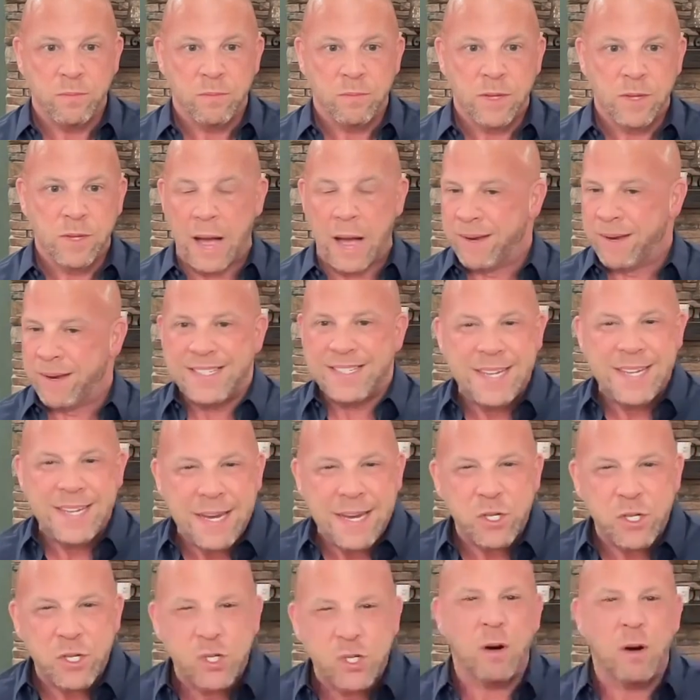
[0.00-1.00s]
I'm a
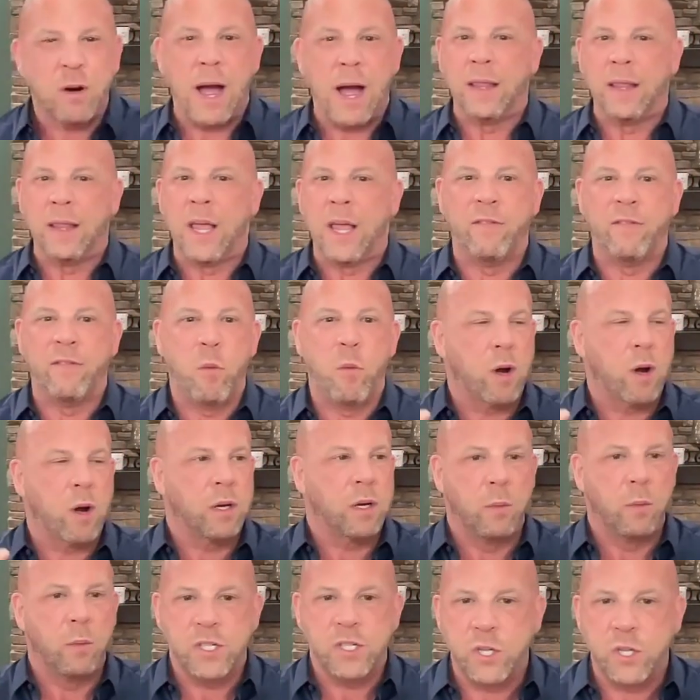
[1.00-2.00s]
teacher. I love
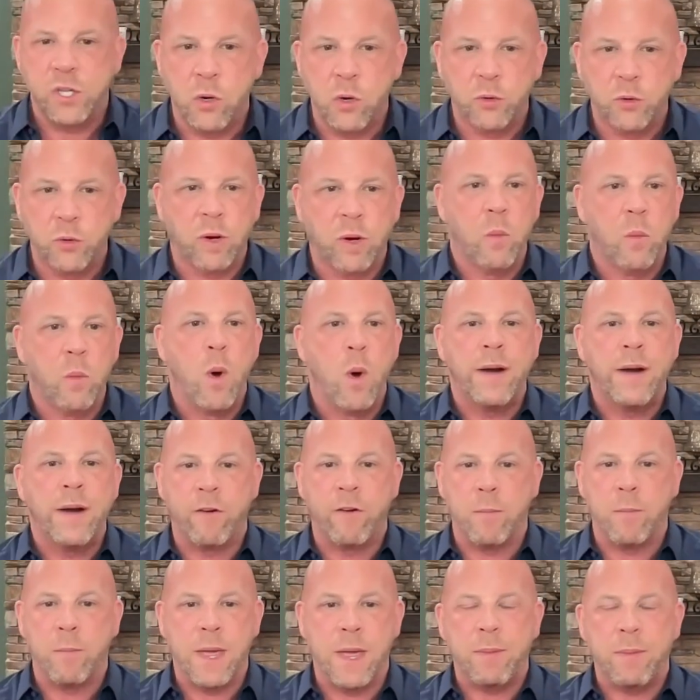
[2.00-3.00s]
working with children,
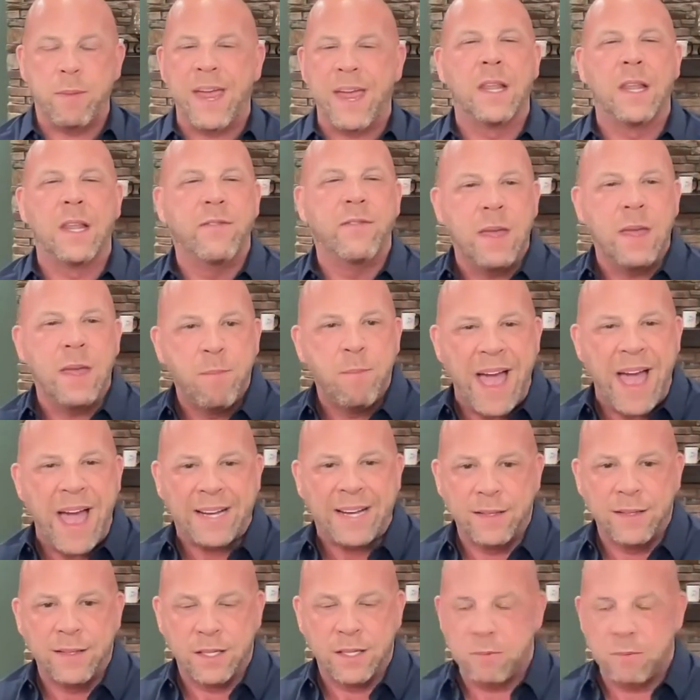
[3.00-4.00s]
whatever it may be. I love
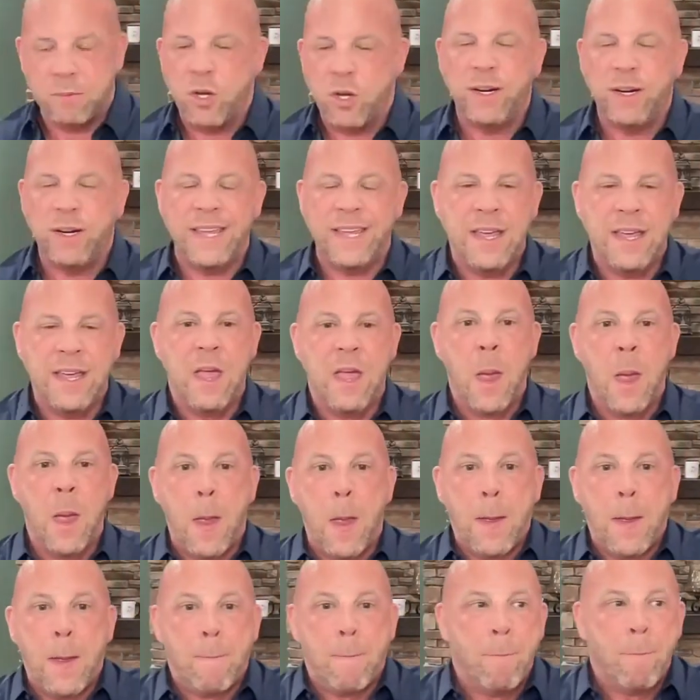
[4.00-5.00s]
impacting the community,
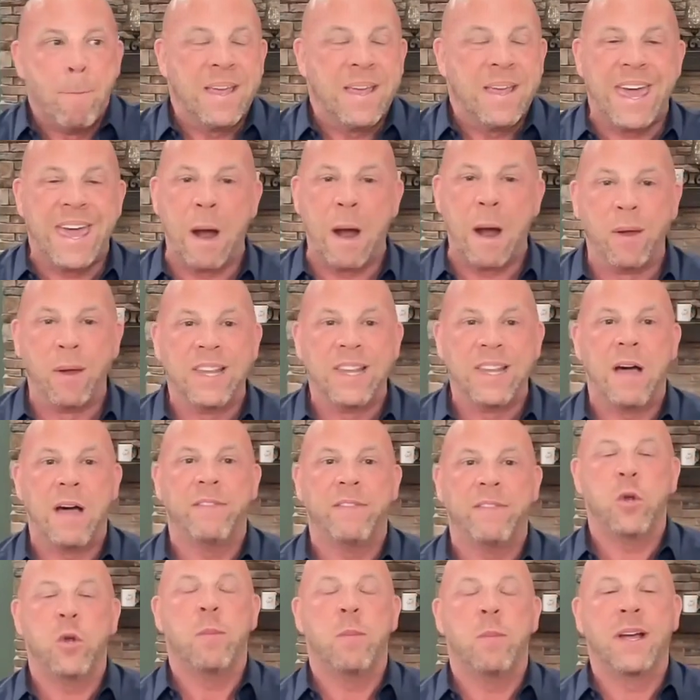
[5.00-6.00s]
but yet I would love
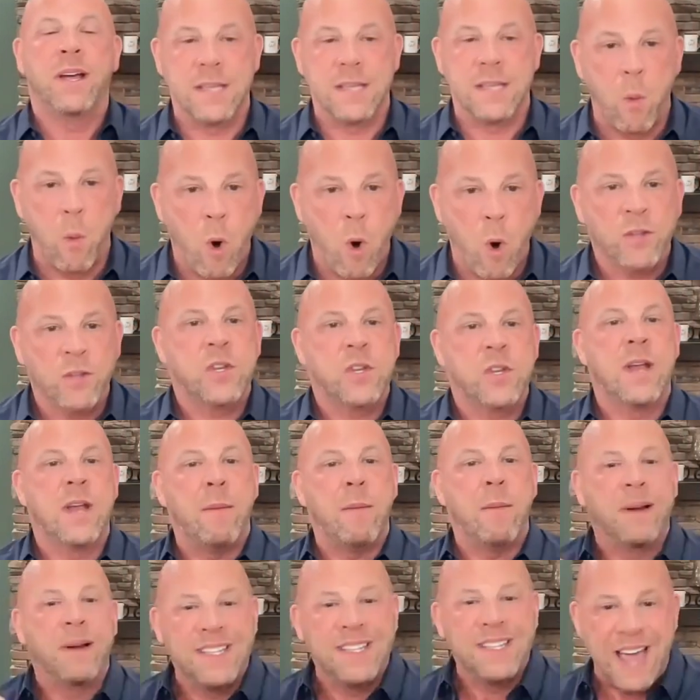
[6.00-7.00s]
to do it because I want to,
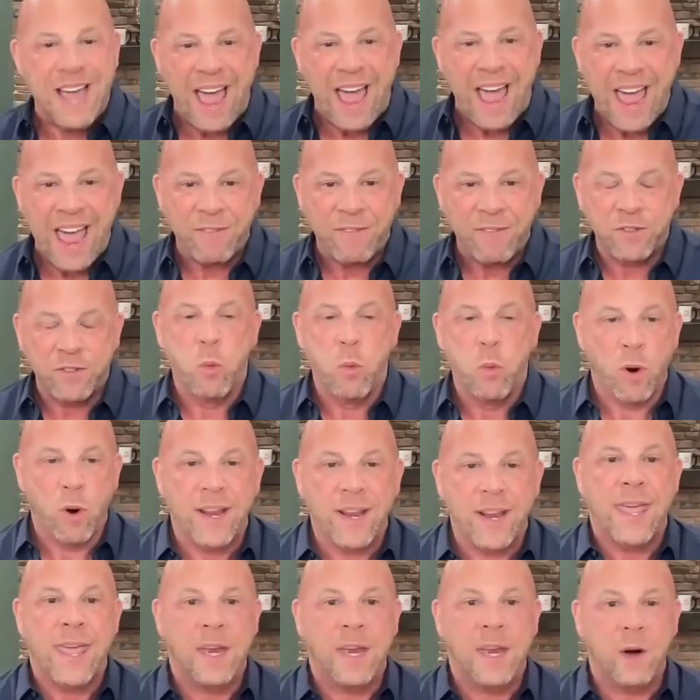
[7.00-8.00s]
not because I have to. We're
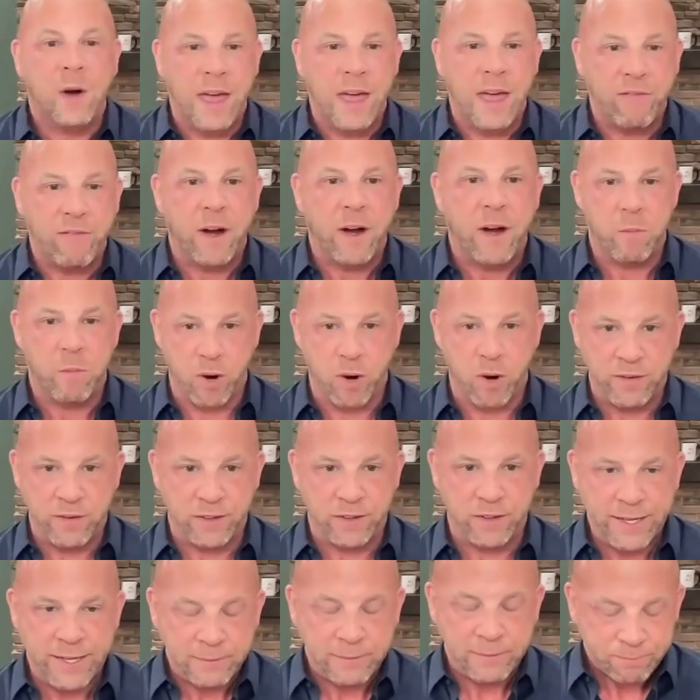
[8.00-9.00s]
going to hit on that very
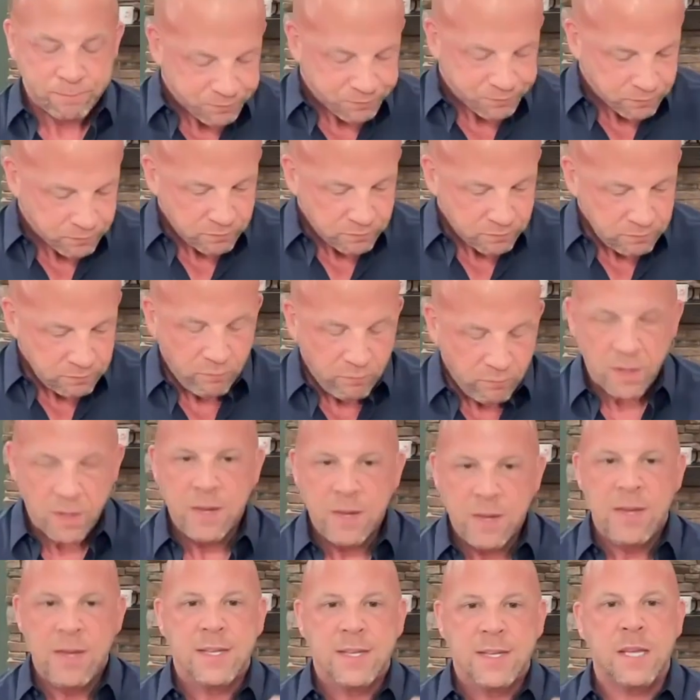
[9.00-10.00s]
briefly.
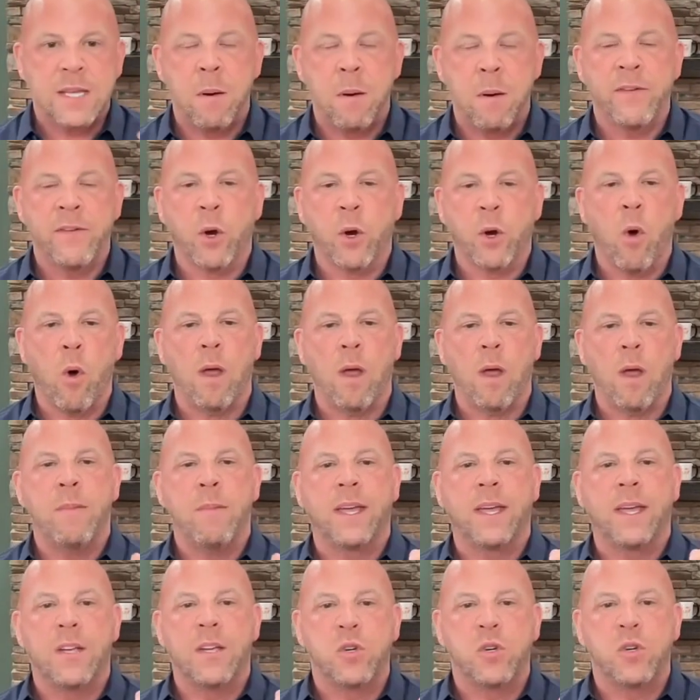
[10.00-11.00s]
Some of you are on
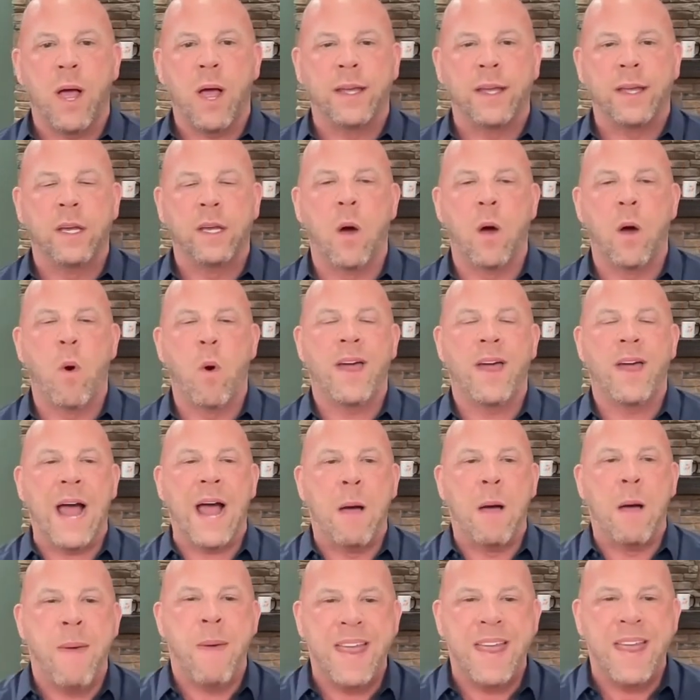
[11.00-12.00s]
because you're like, you know what? I
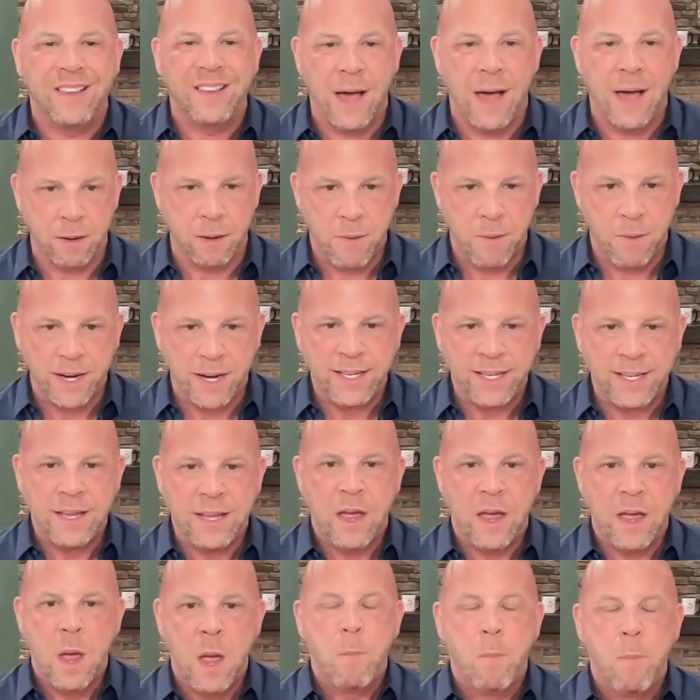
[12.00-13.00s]
make a lot of money,
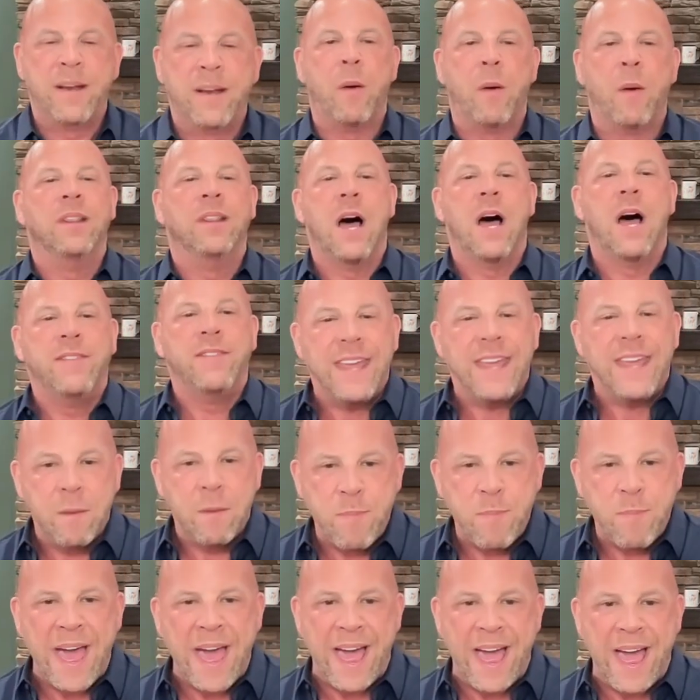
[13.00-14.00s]
but I would love to
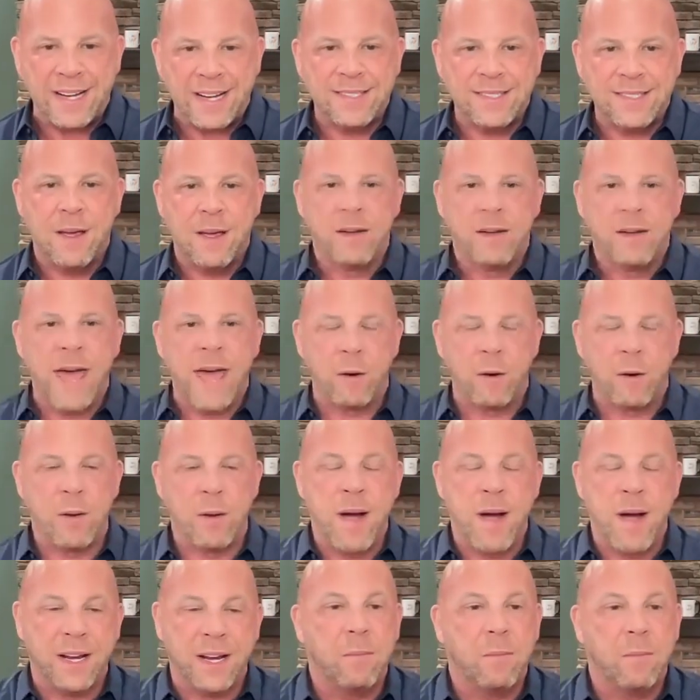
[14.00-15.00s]
impact not only
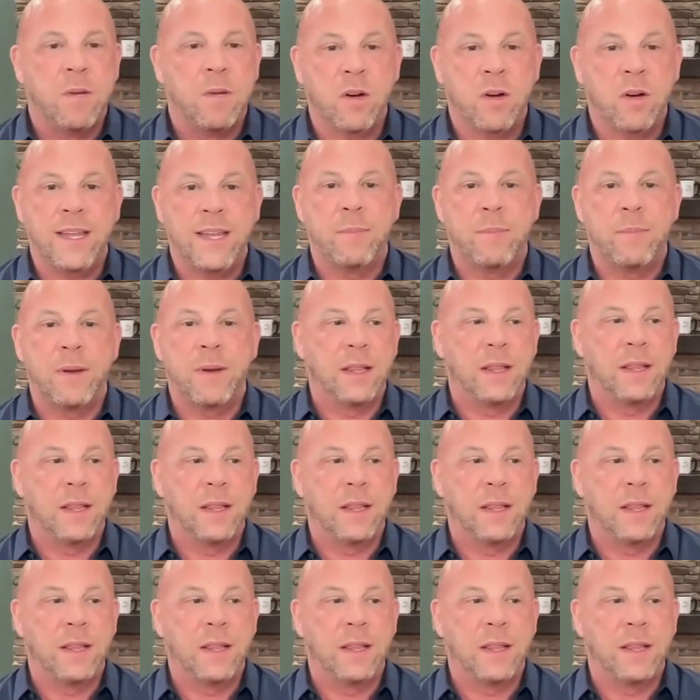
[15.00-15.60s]
my community, but I'd